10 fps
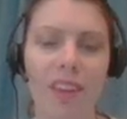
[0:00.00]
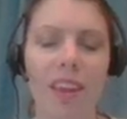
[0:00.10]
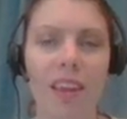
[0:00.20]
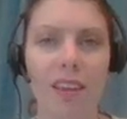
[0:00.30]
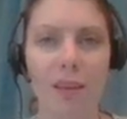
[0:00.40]

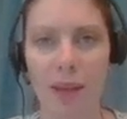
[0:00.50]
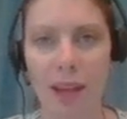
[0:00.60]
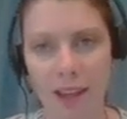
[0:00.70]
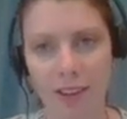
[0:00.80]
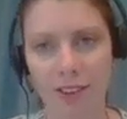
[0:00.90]
the
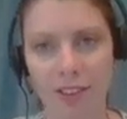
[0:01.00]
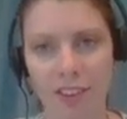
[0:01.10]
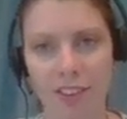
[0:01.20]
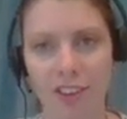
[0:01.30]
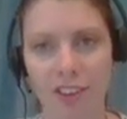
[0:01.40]
bad news
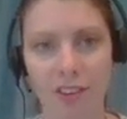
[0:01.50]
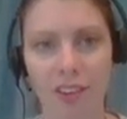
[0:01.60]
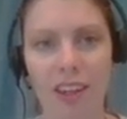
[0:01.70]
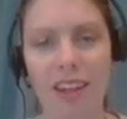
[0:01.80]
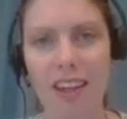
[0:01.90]
is
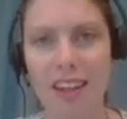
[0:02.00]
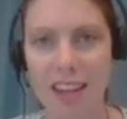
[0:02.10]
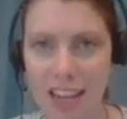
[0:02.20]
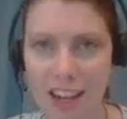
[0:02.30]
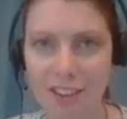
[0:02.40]
generally
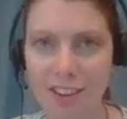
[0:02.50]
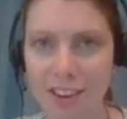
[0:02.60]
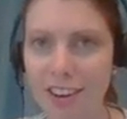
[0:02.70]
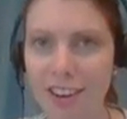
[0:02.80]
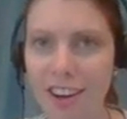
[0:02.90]

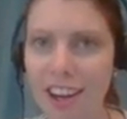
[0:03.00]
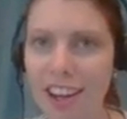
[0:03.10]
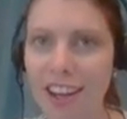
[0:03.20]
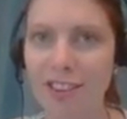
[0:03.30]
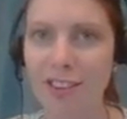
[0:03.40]
easier
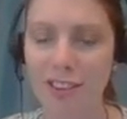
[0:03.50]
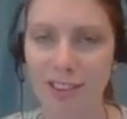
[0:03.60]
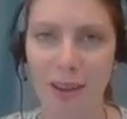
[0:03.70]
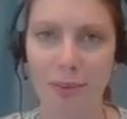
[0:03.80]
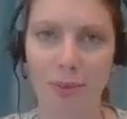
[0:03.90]
to
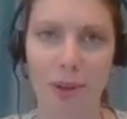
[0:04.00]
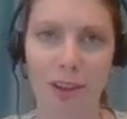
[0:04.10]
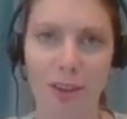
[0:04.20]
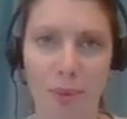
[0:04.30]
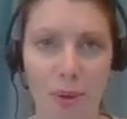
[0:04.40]
accept when
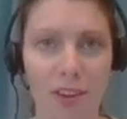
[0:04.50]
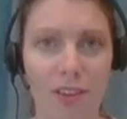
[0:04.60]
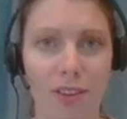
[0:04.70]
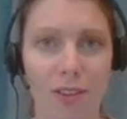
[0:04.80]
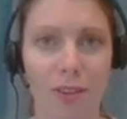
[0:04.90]
it's broken
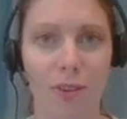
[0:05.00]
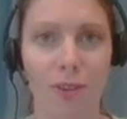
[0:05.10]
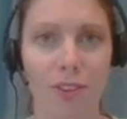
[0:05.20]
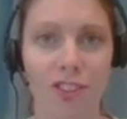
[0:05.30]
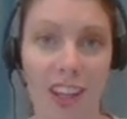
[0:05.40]
to
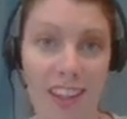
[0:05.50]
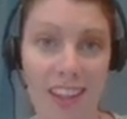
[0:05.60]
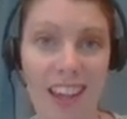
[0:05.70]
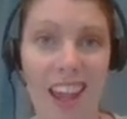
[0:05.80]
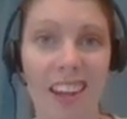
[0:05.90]
you
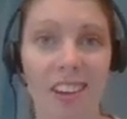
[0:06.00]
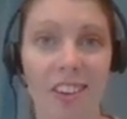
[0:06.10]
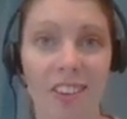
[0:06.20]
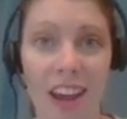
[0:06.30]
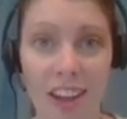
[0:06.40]
gently and
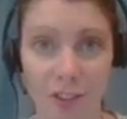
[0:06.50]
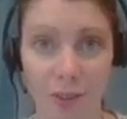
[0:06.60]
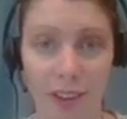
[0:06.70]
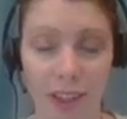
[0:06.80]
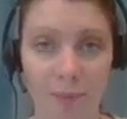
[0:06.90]

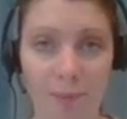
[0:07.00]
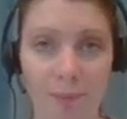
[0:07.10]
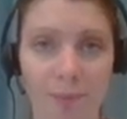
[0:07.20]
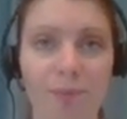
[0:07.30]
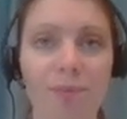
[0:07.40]
gradually.
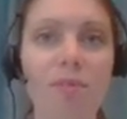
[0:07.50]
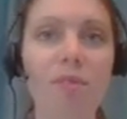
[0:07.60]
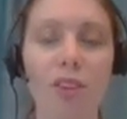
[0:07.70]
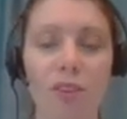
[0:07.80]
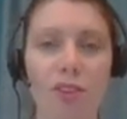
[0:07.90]

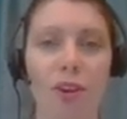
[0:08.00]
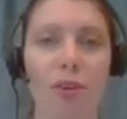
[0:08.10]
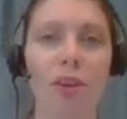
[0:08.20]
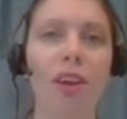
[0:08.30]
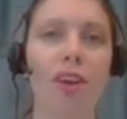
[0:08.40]
So So
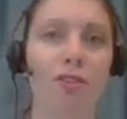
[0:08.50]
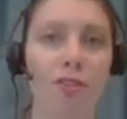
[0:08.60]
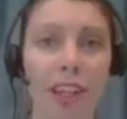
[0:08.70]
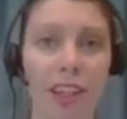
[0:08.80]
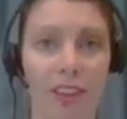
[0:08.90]

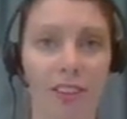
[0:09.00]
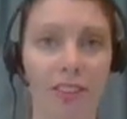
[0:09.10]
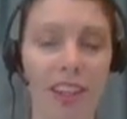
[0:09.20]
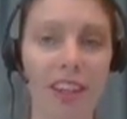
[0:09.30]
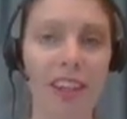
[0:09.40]
front loading